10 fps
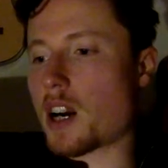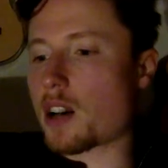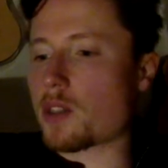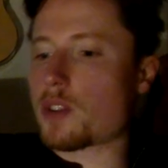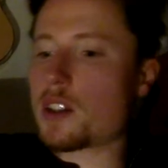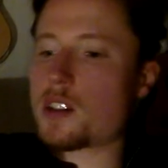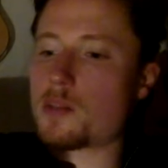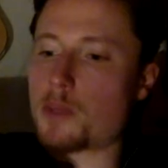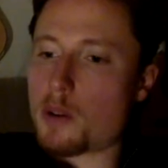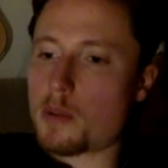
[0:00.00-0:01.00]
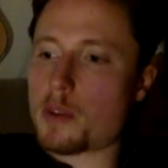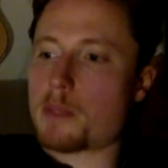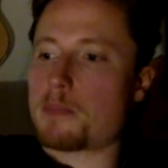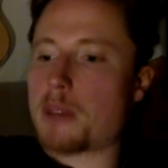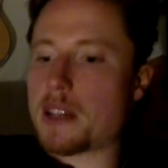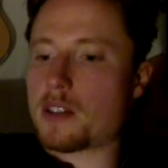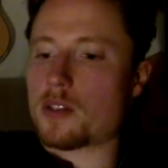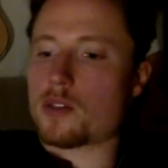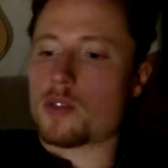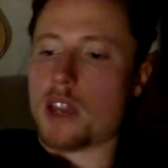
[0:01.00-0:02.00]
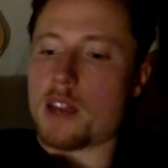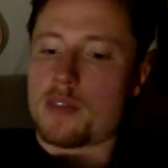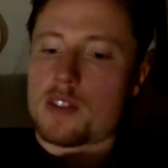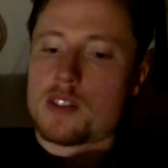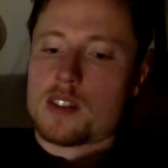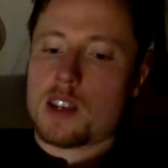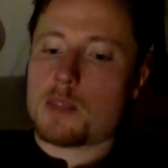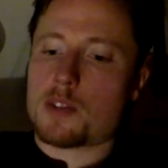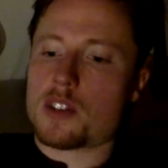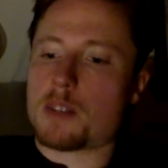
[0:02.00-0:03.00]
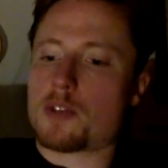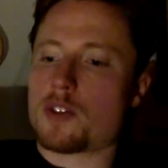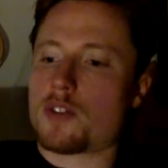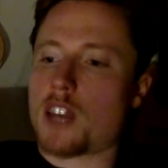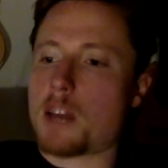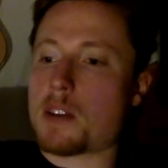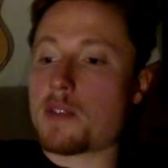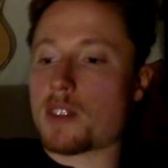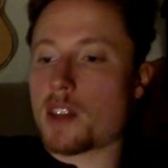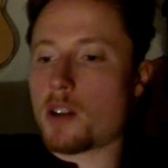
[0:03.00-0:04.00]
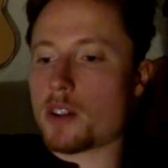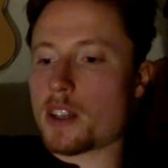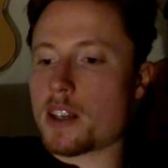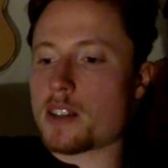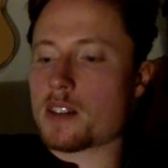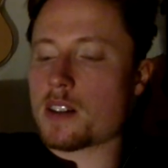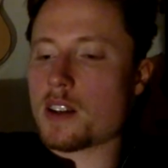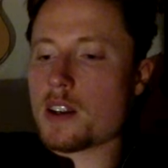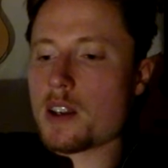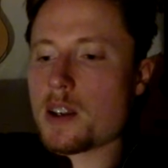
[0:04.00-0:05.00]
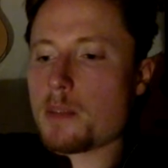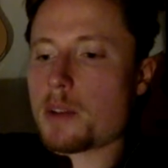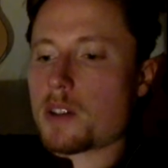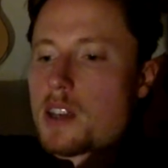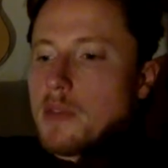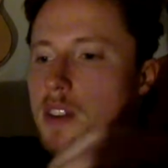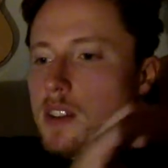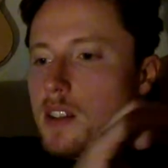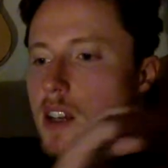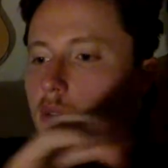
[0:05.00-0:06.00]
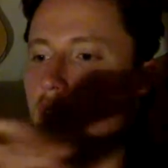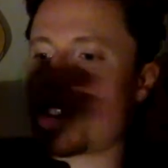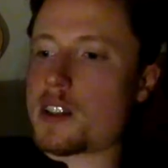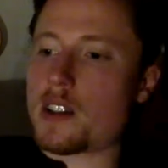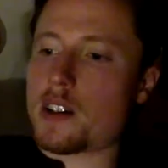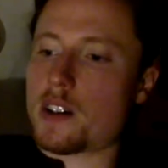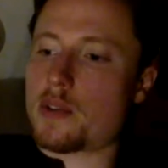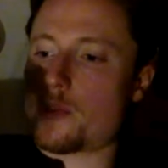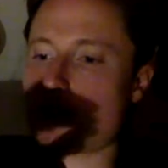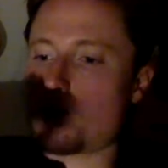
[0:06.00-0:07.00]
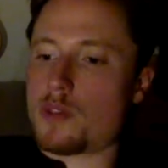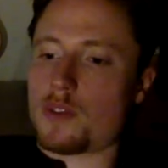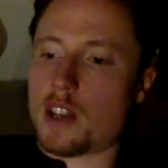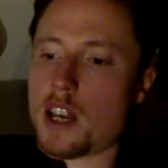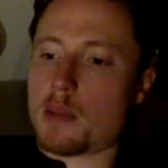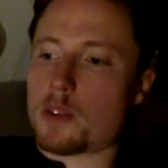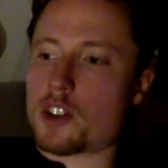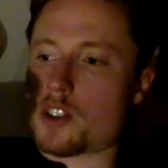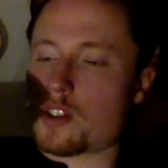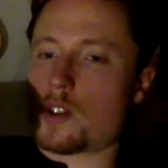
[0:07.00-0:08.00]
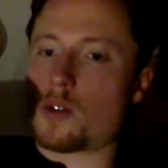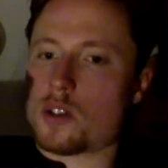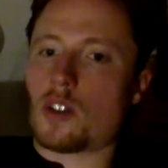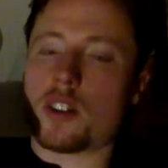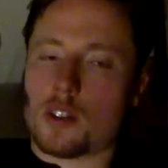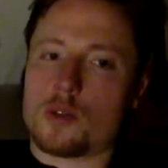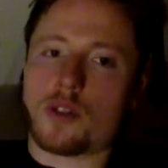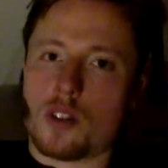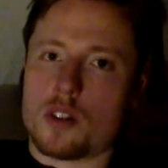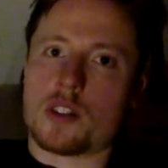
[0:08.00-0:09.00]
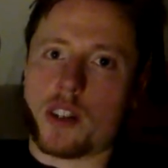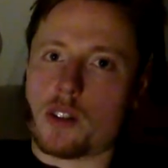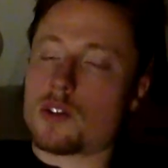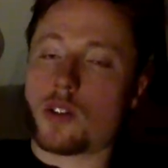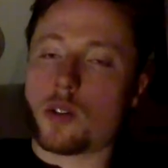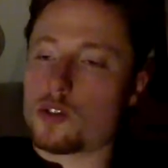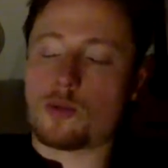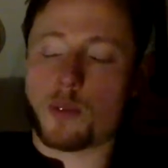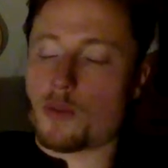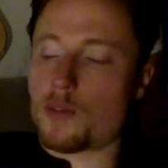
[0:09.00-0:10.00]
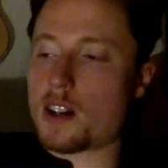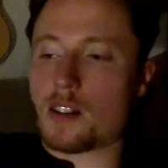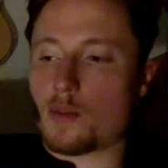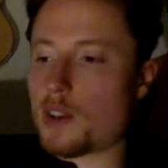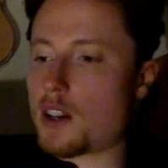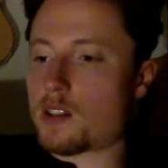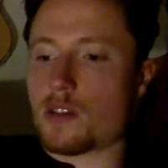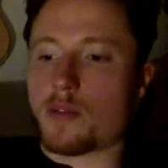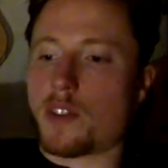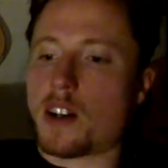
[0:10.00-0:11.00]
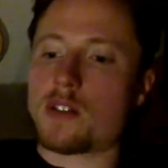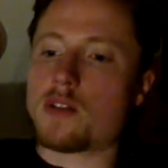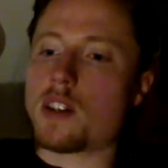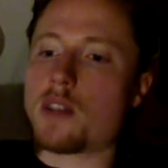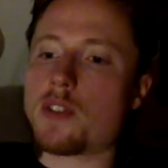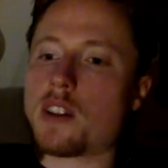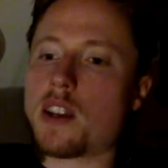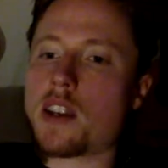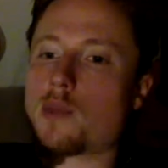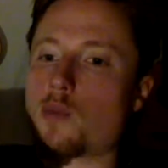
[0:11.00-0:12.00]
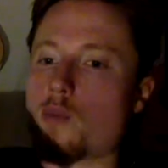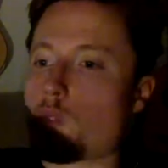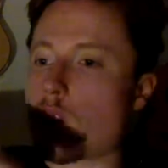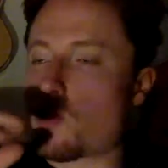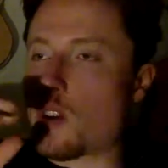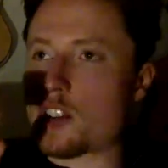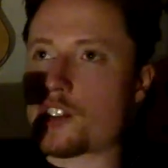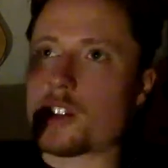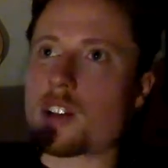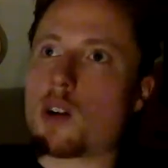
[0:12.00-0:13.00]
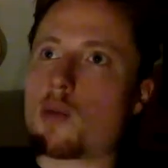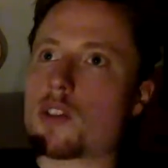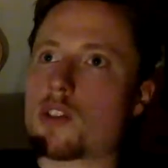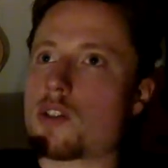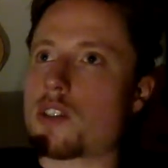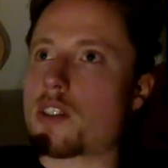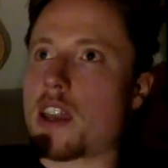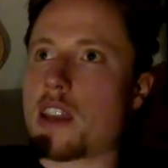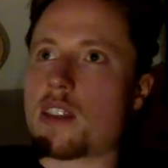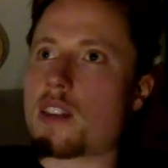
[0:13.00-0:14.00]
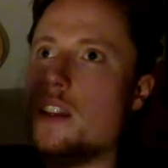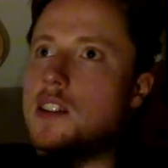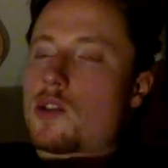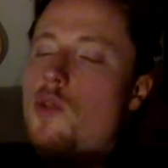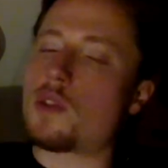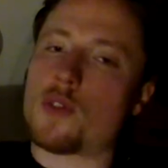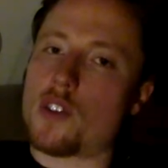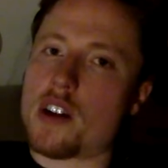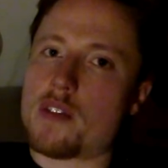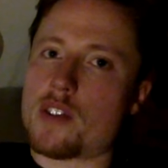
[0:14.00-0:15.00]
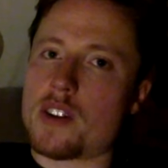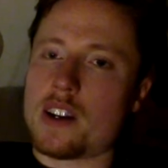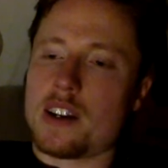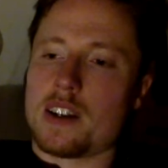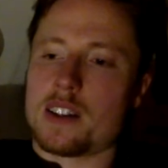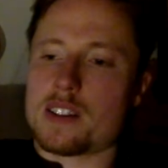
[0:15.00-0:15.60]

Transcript: argue that it's probably better to have this same perception of time even nowadays, because having this kind of linear view of time which just goes on and goes on and goes super fast and faster and faster and every day, and we are rushing towards our death and then it's over forever.